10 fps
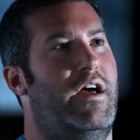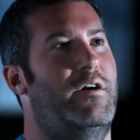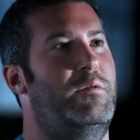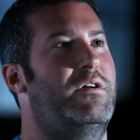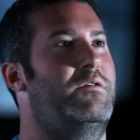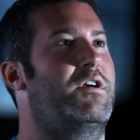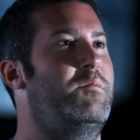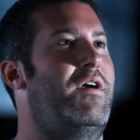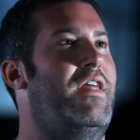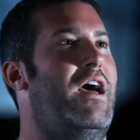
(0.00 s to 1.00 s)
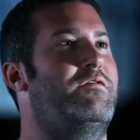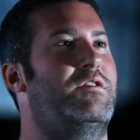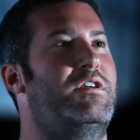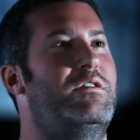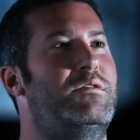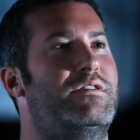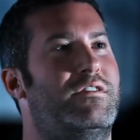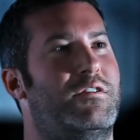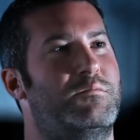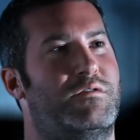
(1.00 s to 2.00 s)
Now, we don't recommend that for
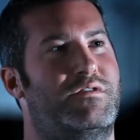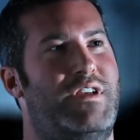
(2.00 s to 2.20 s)
use in terms